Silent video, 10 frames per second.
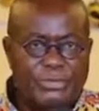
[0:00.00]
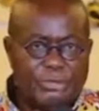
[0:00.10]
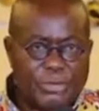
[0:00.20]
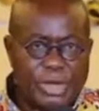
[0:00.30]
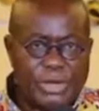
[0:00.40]
And
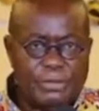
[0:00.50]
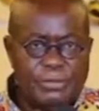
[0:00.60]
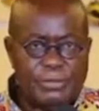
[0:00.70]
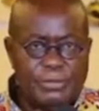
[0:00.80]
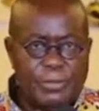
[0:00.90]
3,
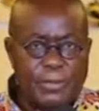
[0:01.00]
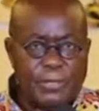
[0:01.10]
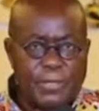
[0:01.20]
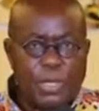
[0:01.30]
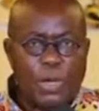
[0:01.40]

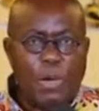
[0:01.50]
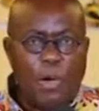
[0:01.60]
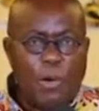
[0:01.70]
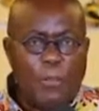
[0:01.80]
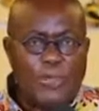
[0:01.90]

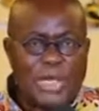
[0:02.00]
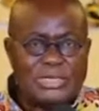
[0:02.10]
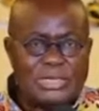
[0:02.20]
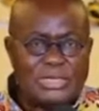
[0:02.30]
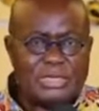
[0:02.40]
all
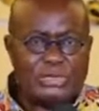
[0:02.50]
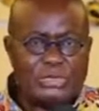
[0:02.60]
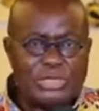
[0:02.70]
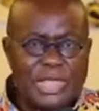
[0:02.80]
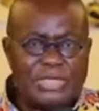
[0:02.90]
passengers
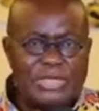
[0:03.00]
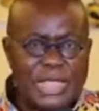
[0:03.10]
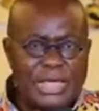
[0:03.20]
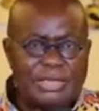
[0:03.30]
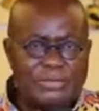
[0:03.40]
who test
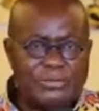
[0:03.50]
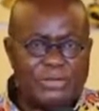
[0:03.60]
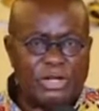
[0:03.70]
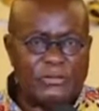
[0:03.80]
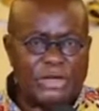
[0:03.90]
negative
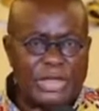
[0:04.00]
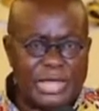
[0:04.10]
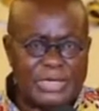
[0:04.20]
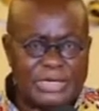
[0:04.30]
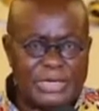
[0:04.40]
for
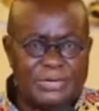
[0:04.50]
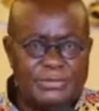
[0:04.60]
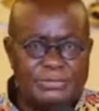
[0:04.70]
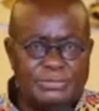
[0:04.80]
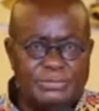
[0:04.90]
COVID-19
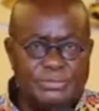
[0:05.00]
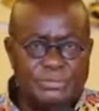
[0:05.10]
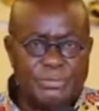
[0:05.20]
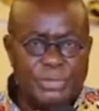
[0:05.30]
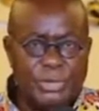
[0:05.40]

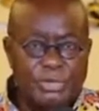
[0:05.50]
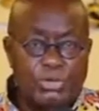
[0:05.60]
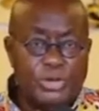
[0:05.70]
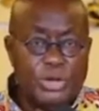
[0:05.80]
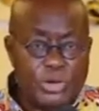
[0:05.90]

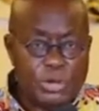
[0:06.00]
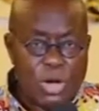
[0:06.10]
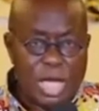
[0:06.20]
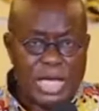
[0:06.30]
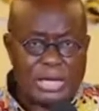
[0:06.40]
will be
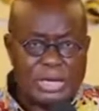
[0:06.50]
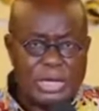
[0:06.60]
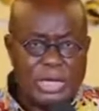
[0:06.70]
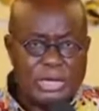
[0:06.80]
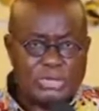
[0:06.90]
required
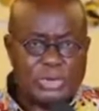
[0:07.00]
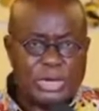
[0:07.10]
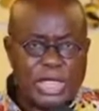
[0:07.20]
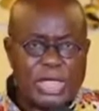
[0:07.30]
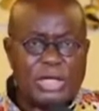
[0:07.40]
to
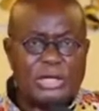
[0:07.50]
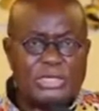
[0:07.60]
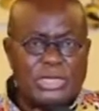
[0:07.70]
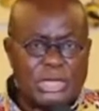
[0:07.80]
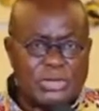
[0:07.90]
adhere
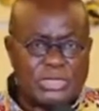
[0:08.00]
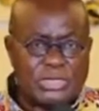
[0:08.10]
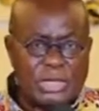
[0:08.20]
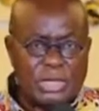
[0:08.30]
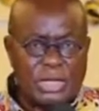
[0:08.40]

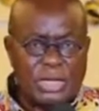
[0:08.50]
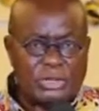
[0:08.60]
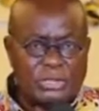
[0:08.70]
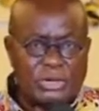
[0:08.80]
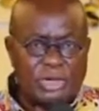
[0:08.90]
continuously
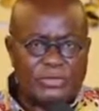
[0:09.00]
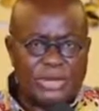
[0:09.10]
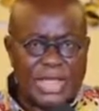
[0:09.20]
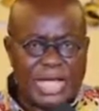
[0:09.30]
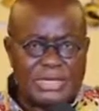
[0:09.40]
to
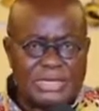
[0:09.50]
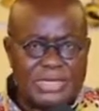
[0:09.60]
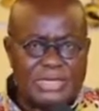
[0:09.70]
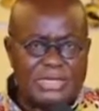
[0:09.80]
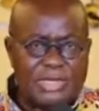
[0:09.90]

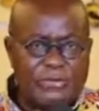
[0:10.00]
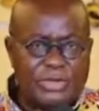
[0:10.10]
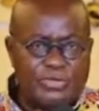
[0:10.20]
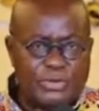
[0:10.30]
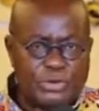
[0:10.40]
COVID-19
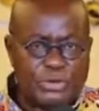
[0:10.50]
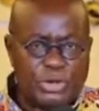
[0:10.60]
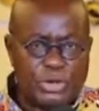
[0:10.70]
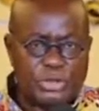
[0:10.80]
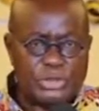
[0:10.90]
safety
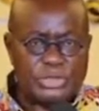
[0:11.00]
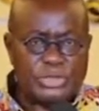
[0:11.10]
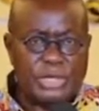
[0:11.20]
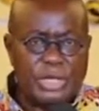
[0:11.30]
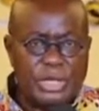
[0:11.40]

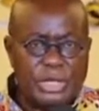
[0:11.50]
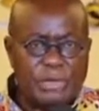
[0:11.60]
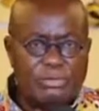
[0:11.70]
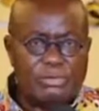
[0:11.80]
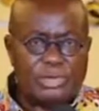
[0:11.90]
protocols
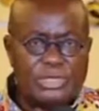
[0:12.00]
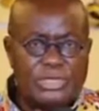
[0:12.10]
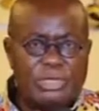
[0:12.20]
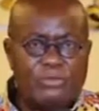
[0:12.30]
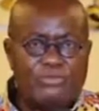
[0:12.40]
and will
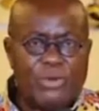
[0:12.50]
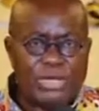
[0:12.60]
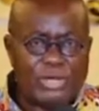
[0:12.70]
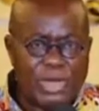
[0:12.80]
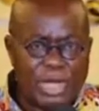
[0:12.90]
receive
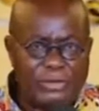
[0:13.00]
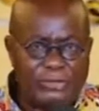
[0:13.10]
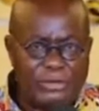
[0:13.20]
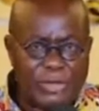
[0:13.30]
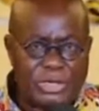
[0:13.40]
regular
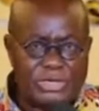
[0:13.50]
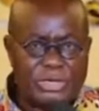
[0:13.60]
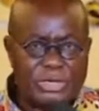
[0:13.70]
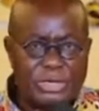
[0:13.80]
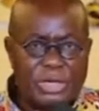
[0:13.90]

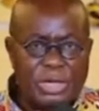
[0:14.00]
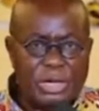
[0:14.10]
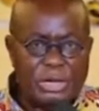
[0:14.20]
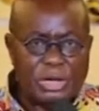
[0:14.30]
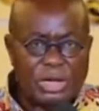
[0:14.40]
information
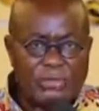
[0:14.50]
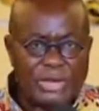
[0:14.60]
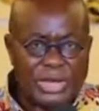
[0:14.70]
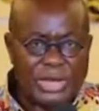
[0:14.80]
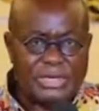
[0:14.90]
on
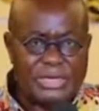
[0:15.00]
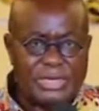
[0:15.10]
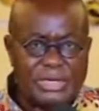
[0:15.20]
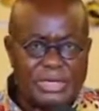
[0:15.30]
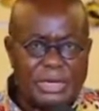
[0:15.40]

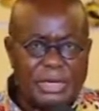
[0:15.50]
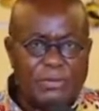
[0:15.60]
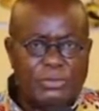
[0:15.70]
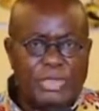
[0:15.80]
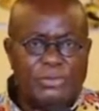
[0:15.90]
COVID-19
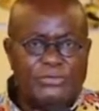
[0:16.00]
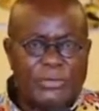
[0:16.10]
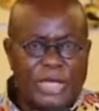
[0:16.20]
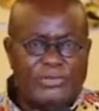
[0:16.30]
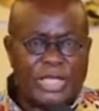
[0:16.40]
within
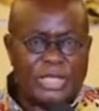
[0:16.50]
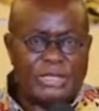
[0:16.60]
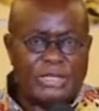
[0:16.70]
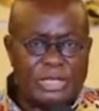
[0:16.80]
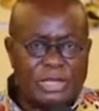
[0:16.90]
5
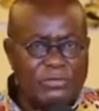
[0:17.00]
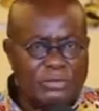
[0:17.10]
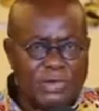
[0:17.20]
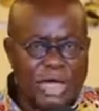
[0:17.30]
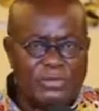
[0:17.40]
days
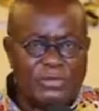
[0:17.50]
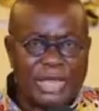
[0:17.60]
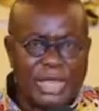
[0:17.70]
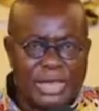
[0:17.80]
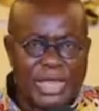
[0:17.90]
of
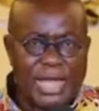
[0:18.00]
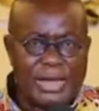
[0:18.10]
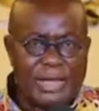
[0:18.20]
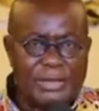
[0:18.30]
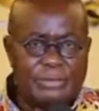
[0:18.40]
arrival in
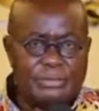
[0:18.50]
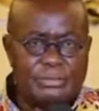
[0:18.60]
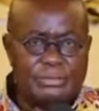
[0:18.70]
Ghana.